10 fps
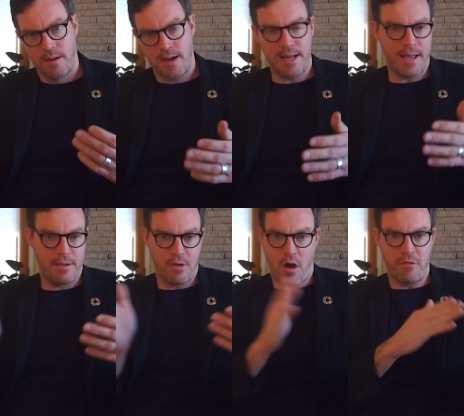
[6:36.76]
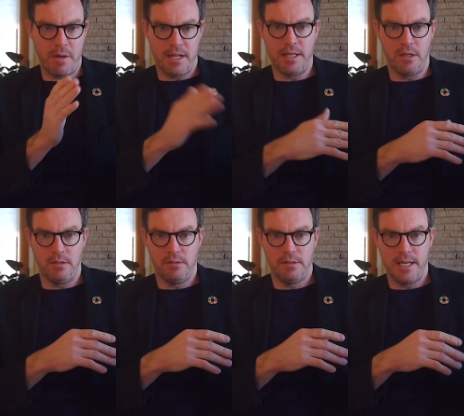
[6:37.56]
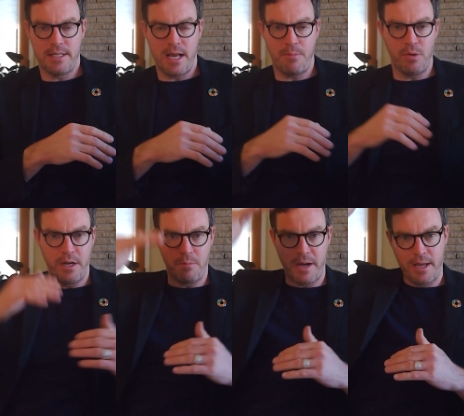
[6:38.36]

I offer my little example here.